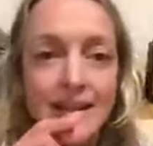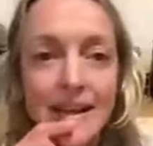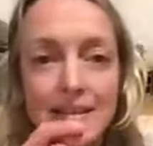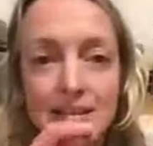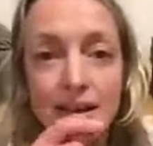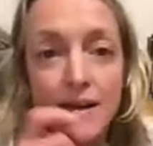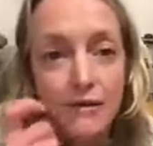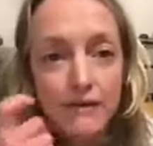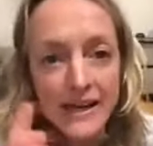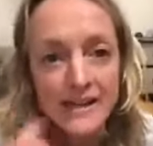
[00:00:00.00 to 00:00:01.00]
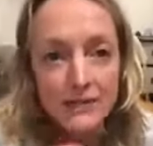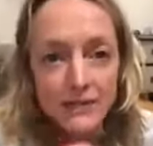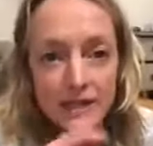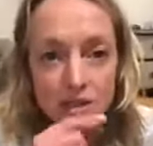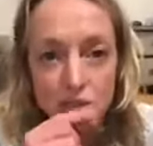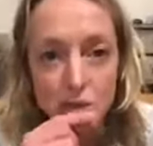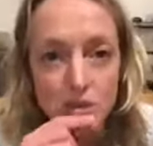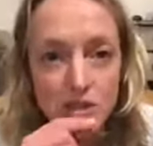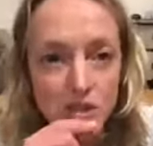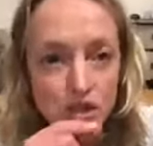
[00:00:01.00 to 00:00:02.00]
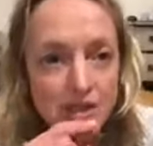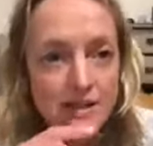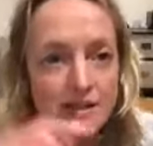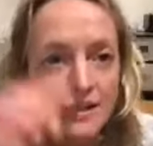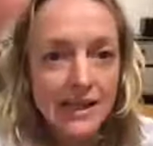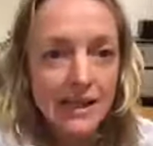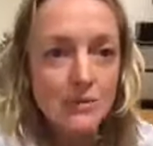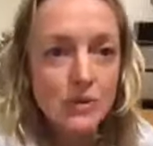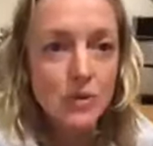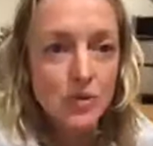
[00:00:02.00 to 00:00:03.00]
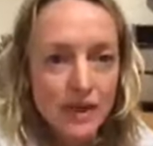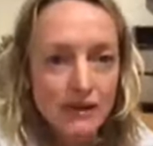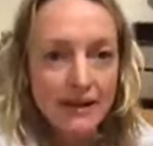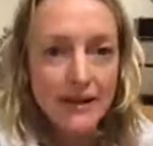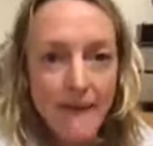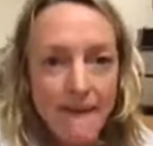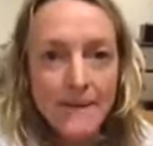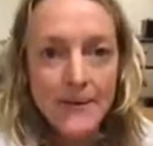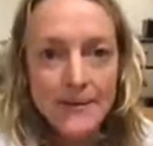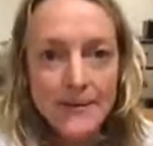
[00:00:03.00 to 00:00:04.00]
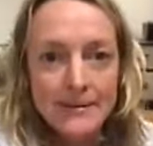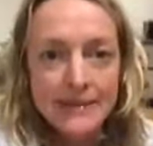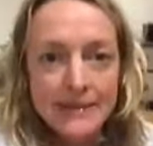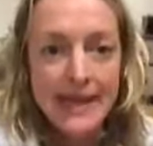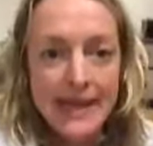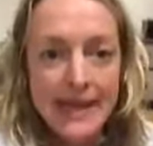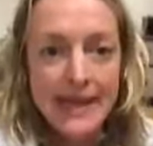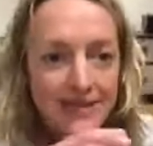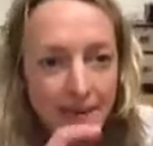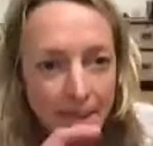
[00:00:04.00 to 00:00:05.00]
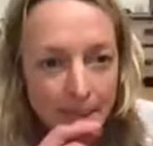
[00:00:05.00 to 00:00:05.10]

That's flex feet towards the shins a little more, Sherry. Yes.